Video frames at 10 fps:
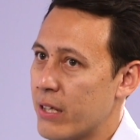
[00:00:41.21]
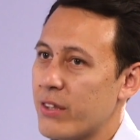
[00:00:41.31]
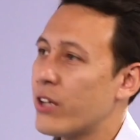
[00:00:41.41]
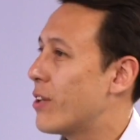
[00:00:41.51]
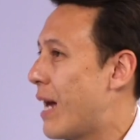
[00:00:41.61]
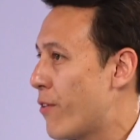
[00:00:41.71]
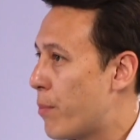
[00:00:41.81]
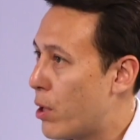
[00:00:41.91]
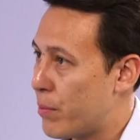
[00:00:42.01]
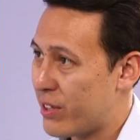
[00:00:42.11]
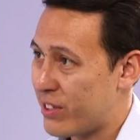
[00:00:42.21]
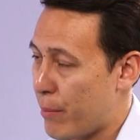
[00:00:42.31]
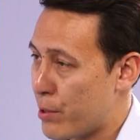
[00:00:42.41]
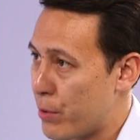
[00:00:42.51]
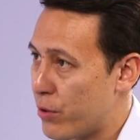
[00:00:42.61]
doesn't have a permanent
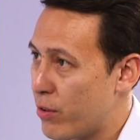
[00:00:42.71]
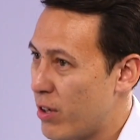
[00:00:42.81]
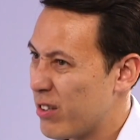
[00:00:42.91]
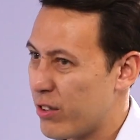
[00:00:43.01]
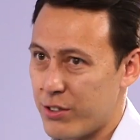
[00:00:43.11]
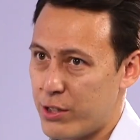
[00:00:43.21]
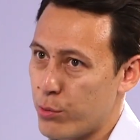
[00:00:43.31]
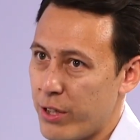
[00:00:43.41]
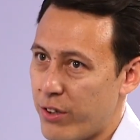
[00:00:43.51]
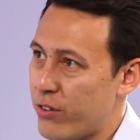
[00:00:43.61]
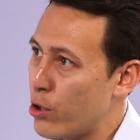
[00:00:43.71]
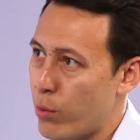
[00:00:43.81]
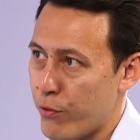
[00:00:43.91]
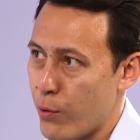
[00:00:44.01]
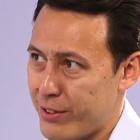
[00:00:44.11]
establishment. Does it still need to deal
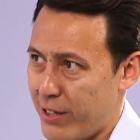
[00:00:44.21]
with US